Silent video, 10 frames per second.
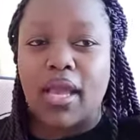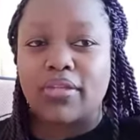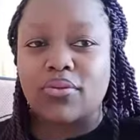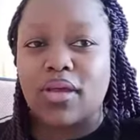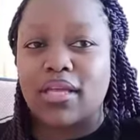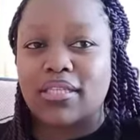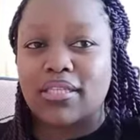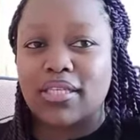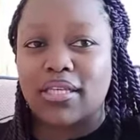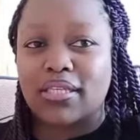as you can
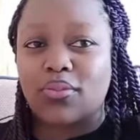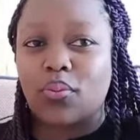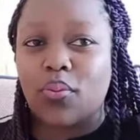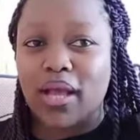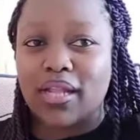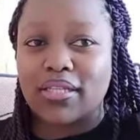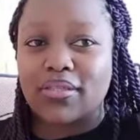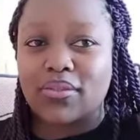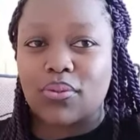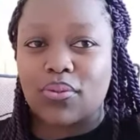see, it's well
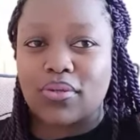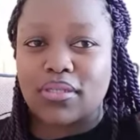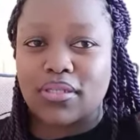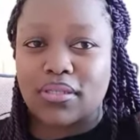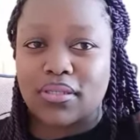soaked.